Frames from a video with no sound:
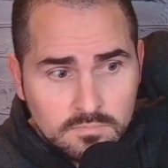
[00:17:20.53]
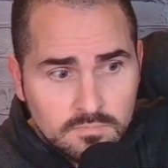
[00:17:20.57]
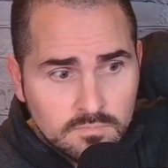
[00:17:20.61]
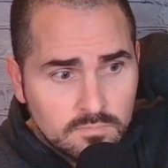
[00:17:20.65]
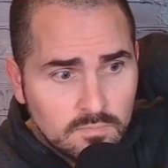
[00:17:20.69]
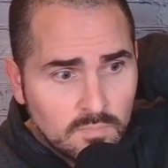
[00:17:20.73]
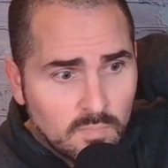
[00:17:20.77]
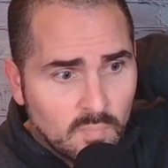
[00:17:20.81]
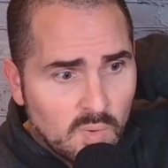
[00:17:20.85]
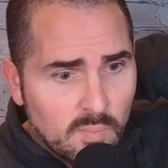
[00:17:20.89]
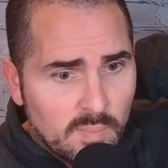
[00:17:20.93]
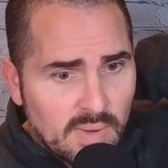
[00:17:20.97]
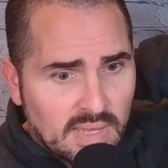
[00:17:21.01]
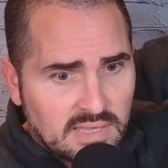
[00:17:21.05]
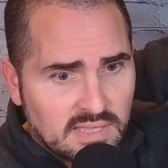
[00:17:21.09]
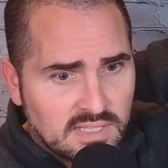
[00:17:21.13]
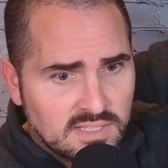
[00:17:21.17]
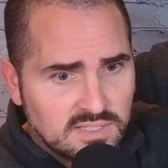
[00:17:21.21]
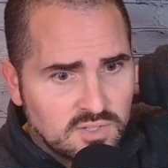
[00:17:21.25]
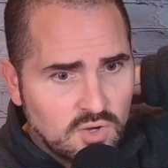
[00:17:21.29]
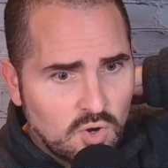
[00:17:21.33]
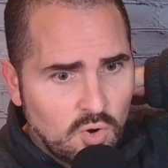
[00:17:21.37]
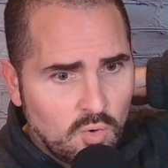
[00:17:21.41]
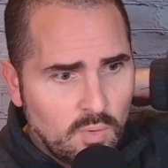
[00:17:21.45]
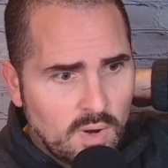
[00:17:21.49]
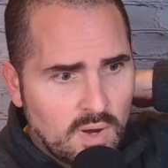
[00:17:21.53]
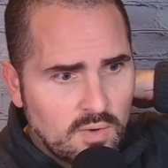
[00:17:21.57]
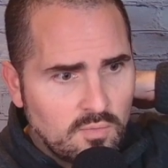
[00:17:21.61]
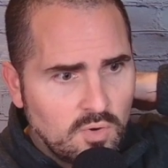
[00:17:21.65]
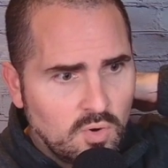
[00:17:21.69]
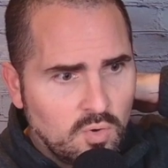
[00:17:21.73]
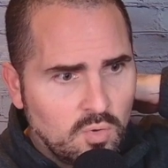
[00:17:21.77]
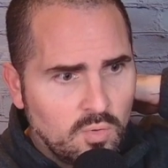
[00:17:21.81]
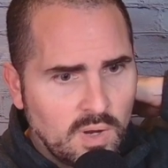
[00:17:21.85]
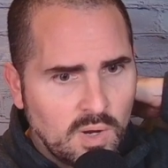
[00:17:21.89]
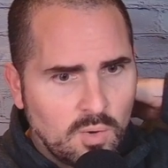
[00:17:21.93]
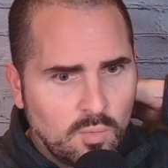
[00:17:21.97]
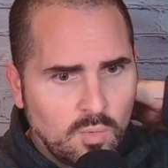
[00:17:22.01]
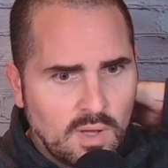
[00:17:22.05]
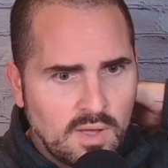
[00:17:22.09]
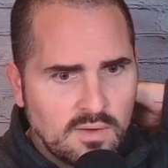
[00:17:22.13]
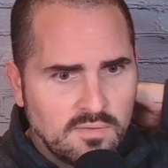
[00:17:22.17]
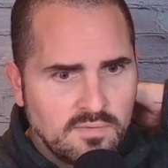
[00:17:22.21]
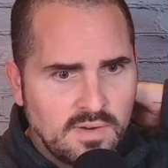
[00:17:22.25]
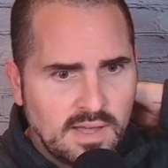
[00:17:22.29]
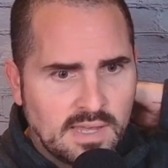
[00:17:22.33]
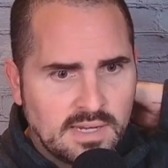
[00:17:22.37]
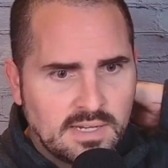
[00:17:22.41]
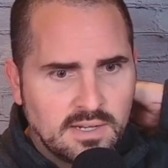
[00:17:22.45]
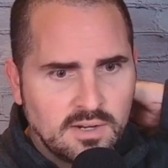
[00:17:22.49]
I'm going to make this go away real quick while I
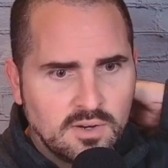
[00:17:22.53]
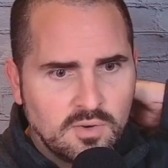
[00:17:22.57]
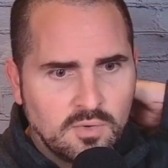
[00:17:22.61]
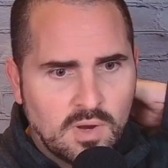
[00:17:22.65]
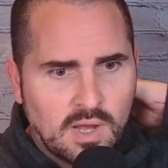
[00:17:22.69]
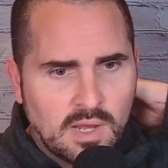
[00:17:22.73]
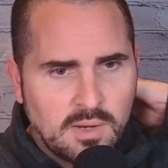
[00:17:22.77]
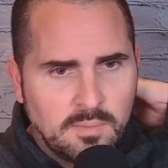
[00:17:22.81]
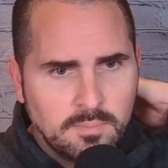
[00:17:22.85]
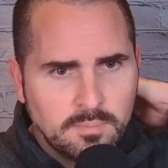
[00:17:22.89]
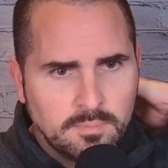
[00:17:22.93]
find it, okay?